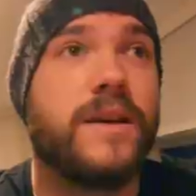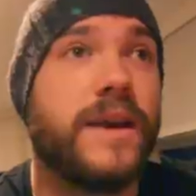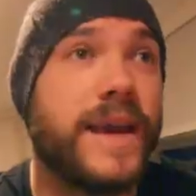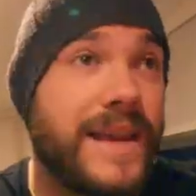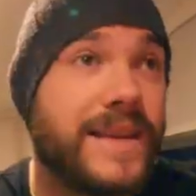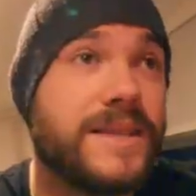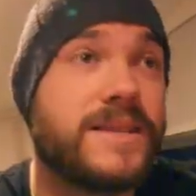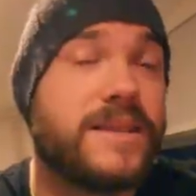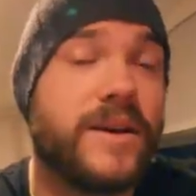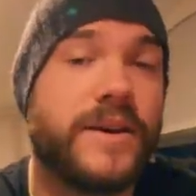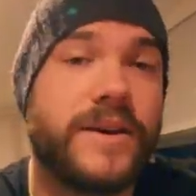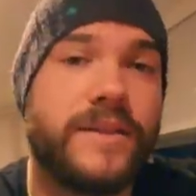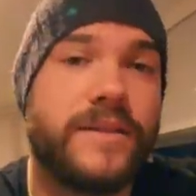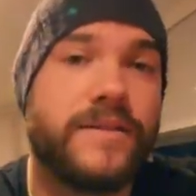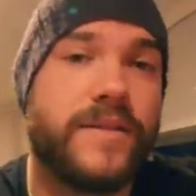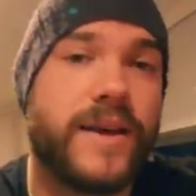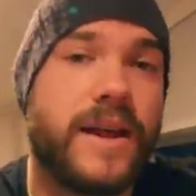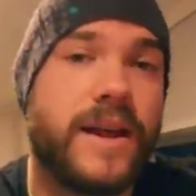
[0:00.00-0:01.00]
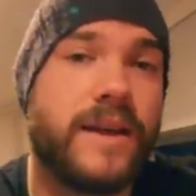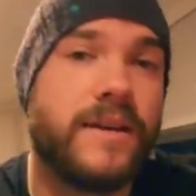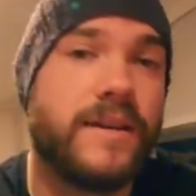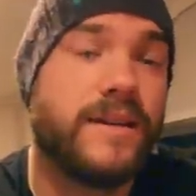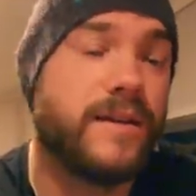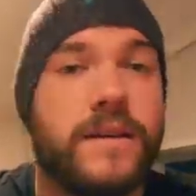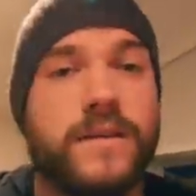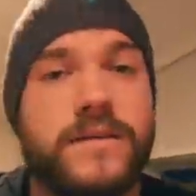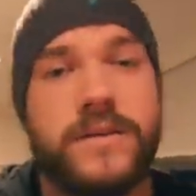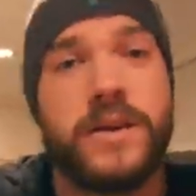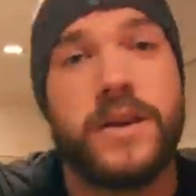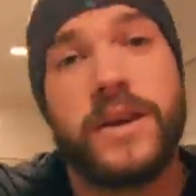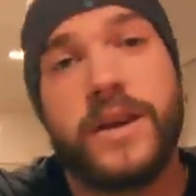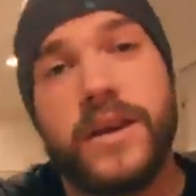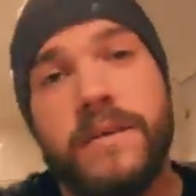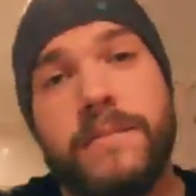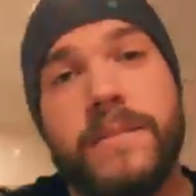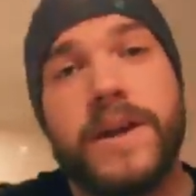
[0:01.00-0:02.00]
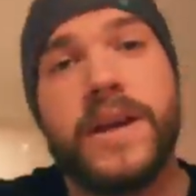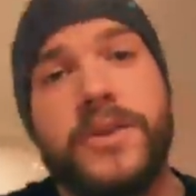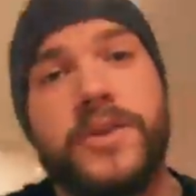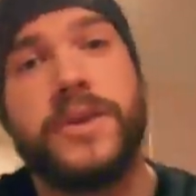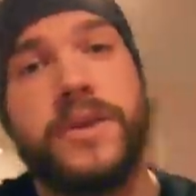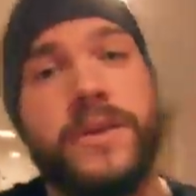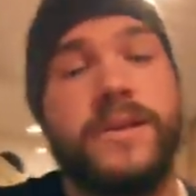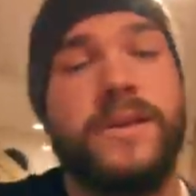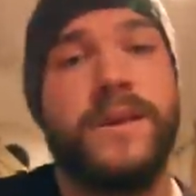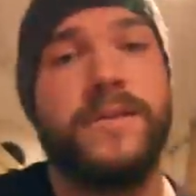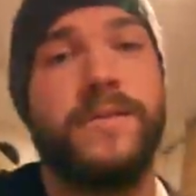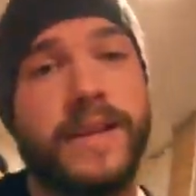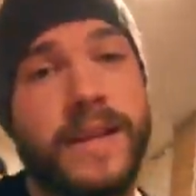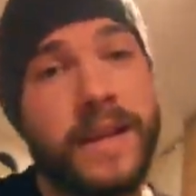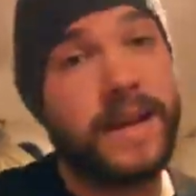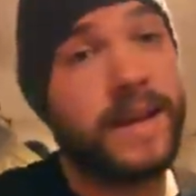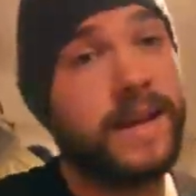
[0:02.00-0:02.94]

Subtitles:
inside the van. So you can imagine, if I didn't